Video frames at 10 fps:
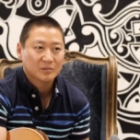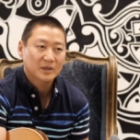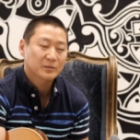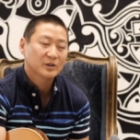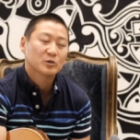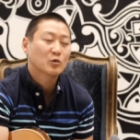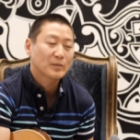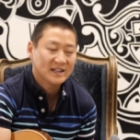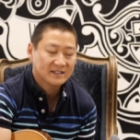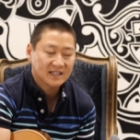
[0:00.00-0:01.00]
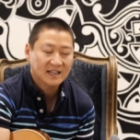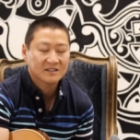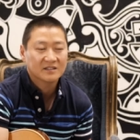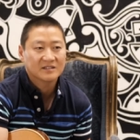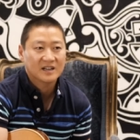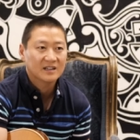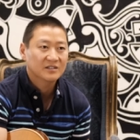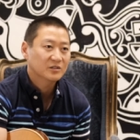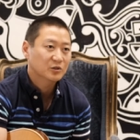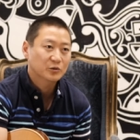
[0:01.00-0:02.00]
maybe a chromatic
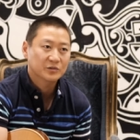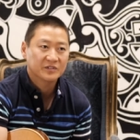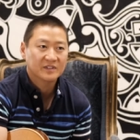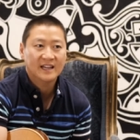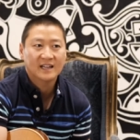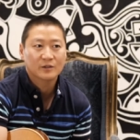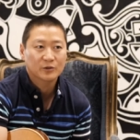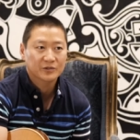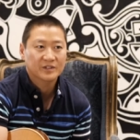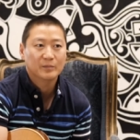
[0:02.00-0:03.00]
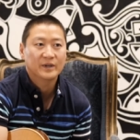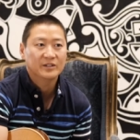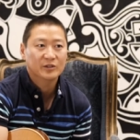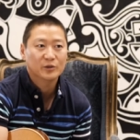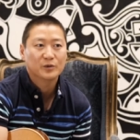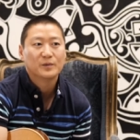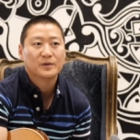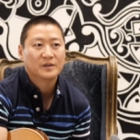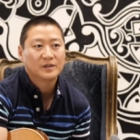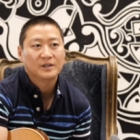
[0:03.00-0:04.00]
exercise. You use the scale, use an arpeggio
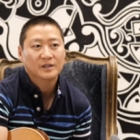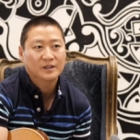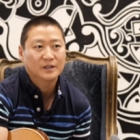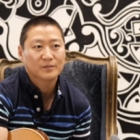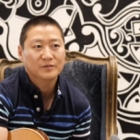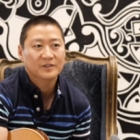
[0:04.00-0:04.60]
um,